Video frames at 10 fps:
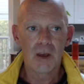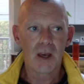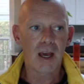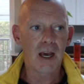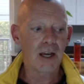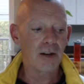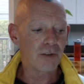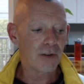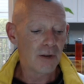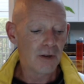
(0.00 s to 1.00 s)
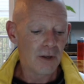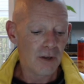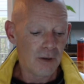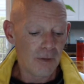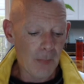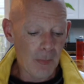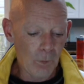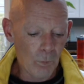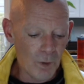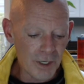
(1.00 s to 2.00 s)
And
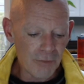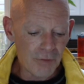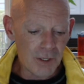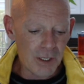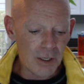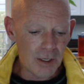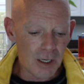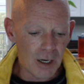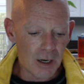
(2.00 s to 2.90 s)
one of the